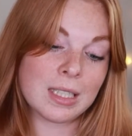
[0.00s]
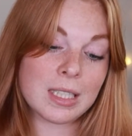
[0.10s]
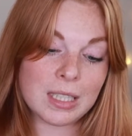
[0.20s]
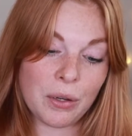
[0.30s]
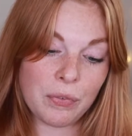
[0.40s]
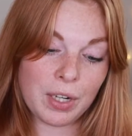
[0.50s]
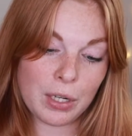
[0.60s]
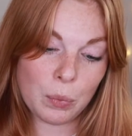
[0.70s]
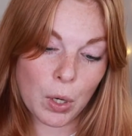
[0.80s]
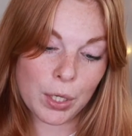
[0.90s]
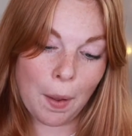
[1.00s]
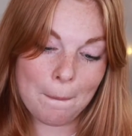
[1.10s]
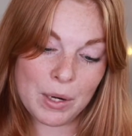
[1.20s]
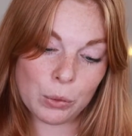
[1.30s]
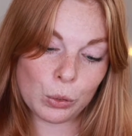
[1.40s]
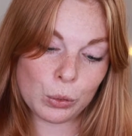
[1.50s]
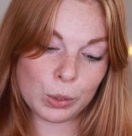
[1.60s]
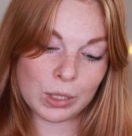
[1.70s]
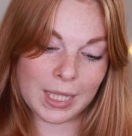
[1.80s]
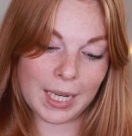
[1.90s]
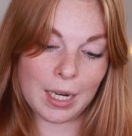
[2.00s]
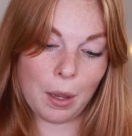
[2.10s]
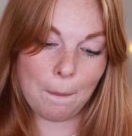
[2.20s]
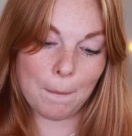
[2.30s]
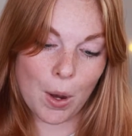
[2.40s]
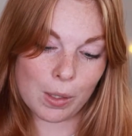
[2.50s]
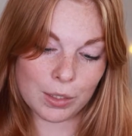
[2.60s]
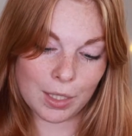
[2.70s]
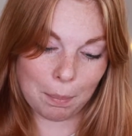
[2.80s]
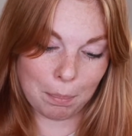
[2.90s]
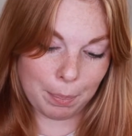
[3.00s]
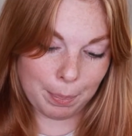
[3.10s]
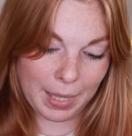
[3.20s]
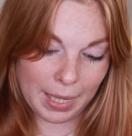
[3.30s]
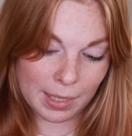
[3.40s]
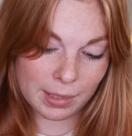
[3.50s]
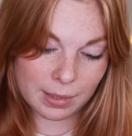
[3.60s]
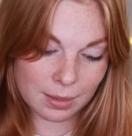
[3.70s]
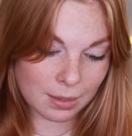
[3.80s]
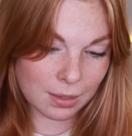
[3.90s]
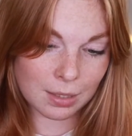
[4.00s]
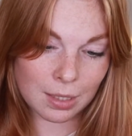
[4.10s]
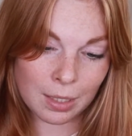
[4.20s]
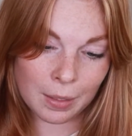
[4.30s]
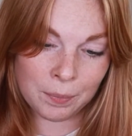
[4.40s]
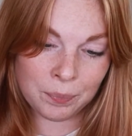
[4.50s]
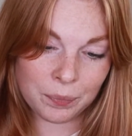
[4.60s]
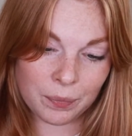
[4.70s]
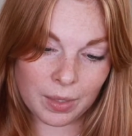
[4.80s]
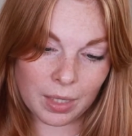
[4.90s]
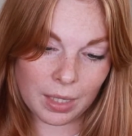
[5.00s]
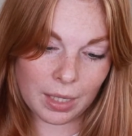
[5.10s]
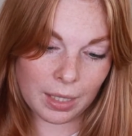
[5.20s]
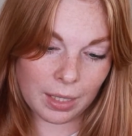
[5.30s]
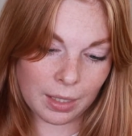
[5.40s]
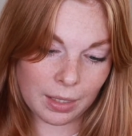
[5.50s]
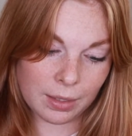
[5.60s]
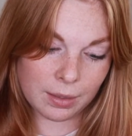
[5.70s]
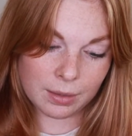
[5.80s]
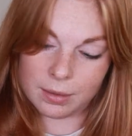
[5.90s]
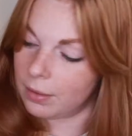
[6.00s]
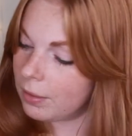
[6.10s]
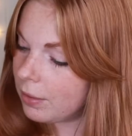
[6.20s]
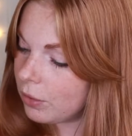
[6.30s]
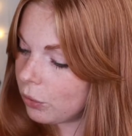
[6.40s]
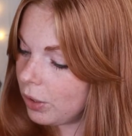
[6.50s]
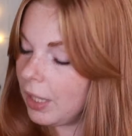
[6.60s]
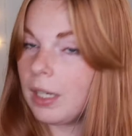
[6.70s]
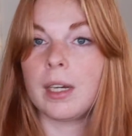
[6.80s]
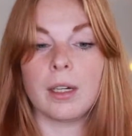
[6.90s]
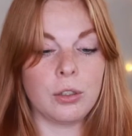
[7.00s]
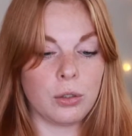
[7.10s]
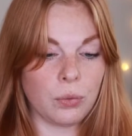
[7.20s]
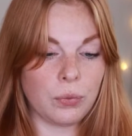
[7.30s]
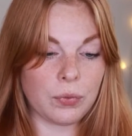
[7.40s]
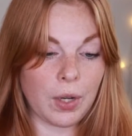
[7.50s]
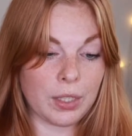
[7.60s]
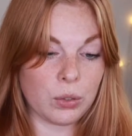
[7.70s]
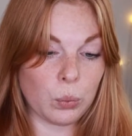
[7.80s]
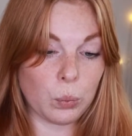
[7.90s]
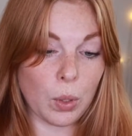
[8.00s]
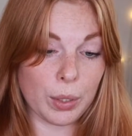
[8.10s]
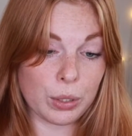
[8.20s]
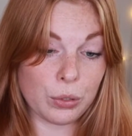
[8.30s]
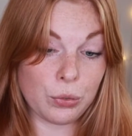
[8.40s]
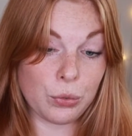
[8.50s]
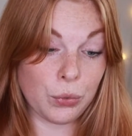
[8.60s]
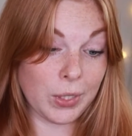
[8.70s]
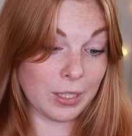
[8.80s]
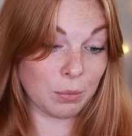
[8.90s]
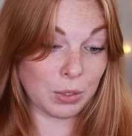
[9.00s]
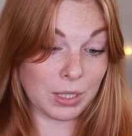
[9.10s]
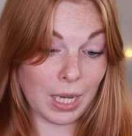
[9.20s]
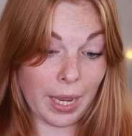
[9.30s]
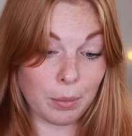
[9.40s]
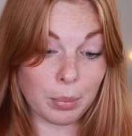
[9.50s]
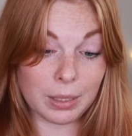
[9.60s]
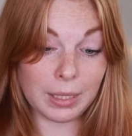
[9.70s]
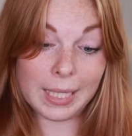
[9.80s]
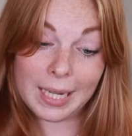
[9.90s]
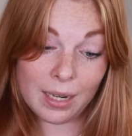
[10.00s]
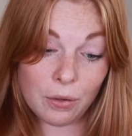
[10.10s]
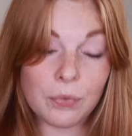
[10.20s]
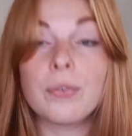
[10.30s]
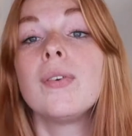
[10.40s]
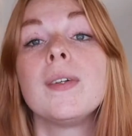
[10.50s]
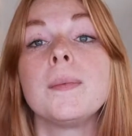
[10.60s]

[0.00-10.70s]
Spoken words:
The 7-in-1 Miracle Skin Mask Pads. And in here you find one treatment, I believe.